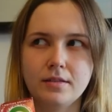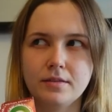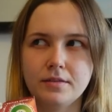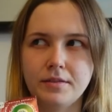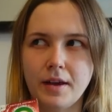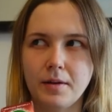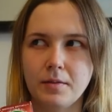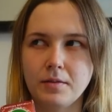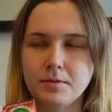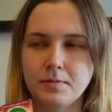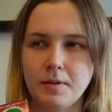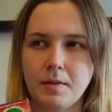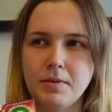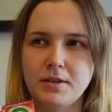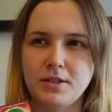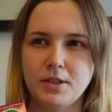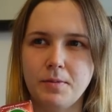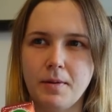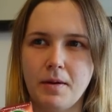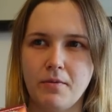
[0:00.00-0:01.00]
that was maybe
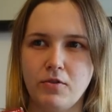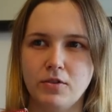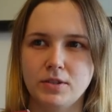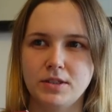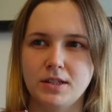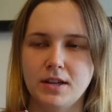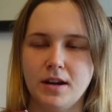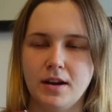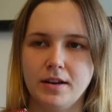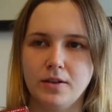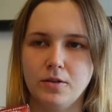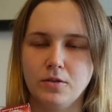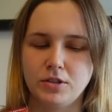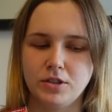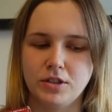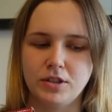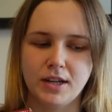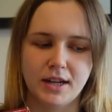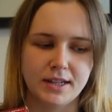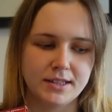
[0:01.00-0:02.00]
£2.49 or
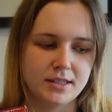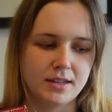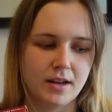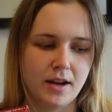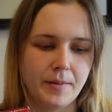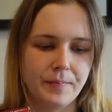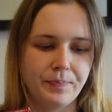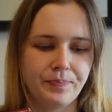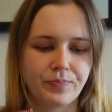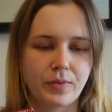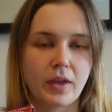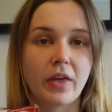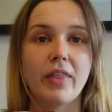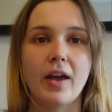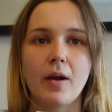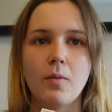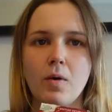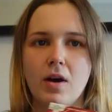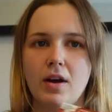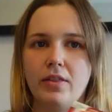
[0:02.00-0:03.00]
£2.99.
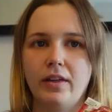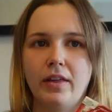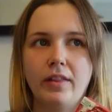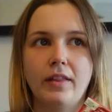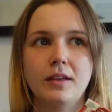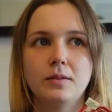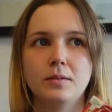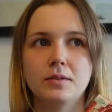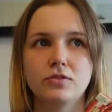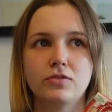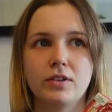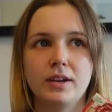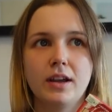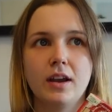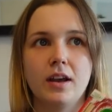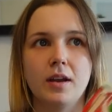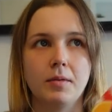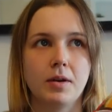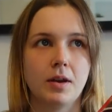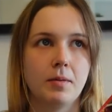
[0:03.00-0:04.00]
They're worth it. These ones are really
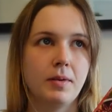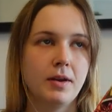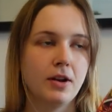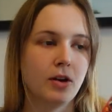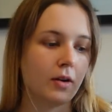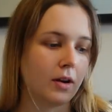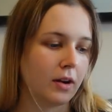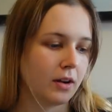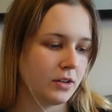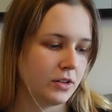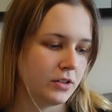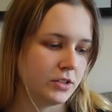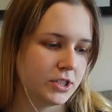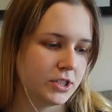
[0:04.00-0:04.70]
good. I'm gonna put it on our new